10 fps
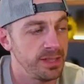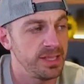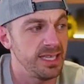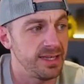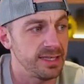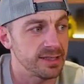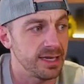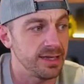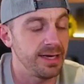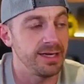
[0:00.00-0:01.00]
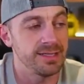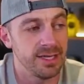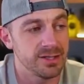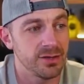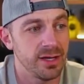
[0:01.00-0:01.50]
to see things like that. And it's
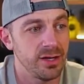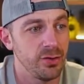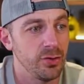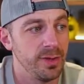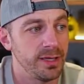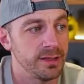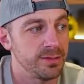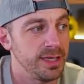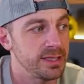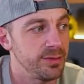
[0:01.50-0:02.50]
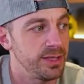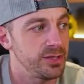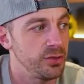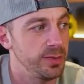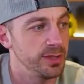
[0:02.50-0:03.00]
also kind of cool because, man, some of
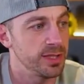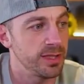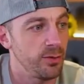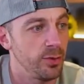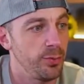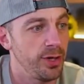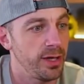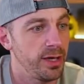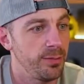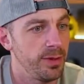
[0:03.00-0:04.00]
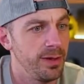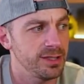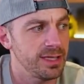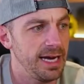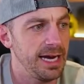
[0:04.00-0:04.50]
these new builds that they were putting up,
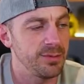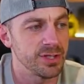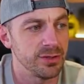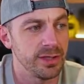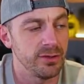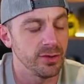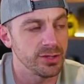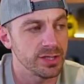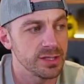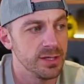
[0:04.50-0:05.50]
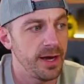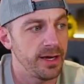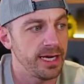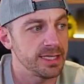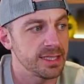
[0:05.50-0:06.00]
just absolutely gorgeous. Now
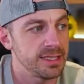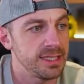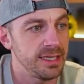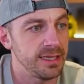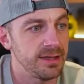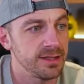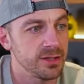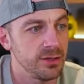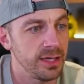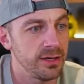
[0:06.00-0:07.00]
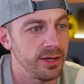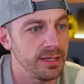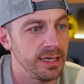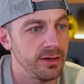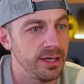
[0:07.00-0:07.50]
you guys can see that this whole
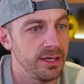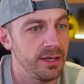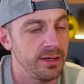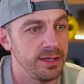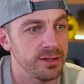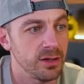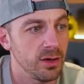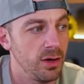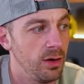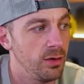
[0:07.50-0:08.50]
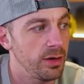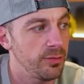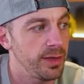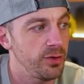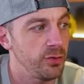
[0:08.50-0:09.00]
area down here, these are all going
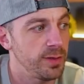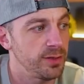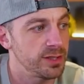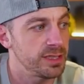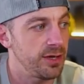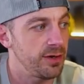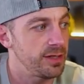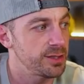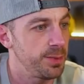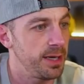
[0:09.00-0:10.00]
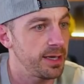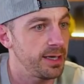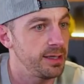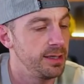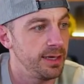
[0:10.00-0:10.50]
to be new builds down in this
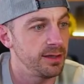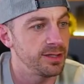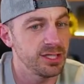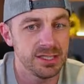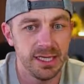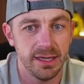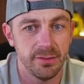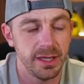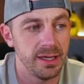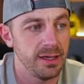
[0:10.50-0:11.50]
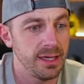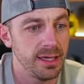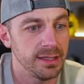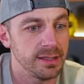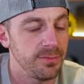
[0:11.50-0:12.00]
pocket. And let's just take a minute,
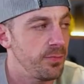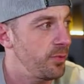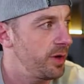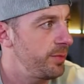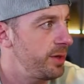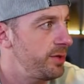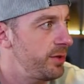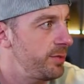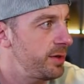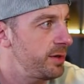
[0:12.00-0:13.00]
and what I'm going to do, I'm